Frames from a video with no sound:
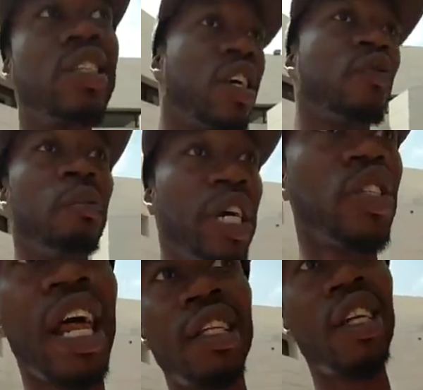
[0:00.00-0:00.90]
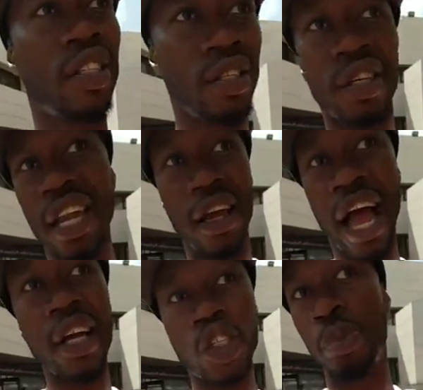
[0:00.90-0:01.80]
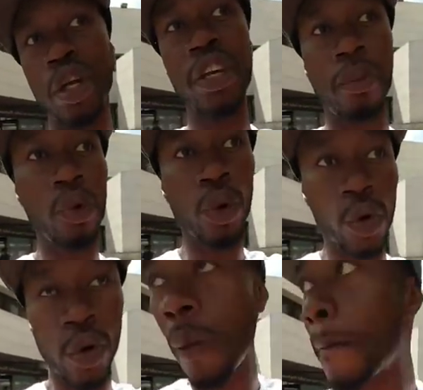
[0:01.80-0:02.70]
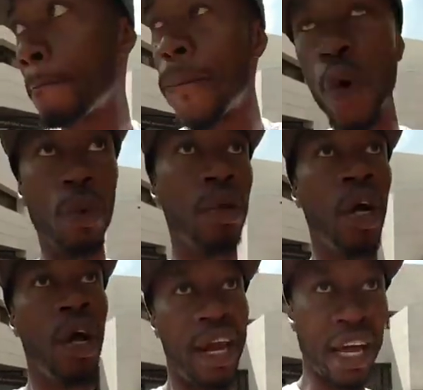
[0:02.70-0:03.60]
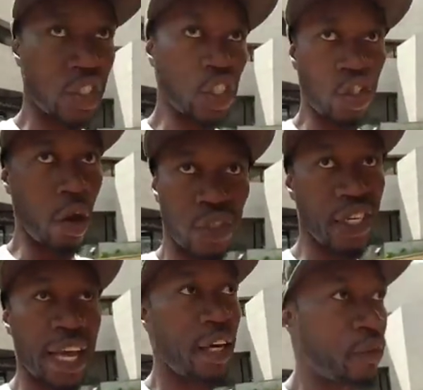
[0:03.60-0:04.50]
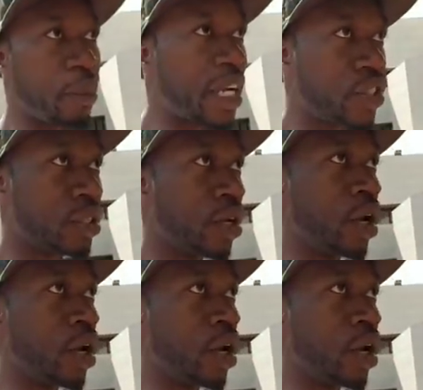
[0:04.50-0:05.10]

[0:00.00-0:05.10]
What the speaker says: the information like this. Like, I can just pull it up, boom, and I can just start reciting information.